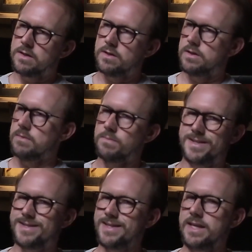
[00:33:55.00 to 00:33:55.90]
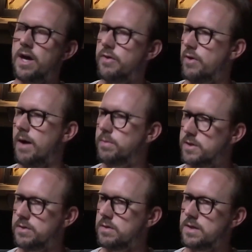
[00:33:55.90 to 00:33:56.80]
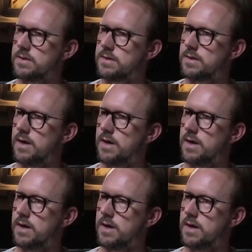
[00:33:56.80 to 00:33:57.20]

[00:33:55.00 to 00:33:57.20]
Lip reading: to see other opportunities.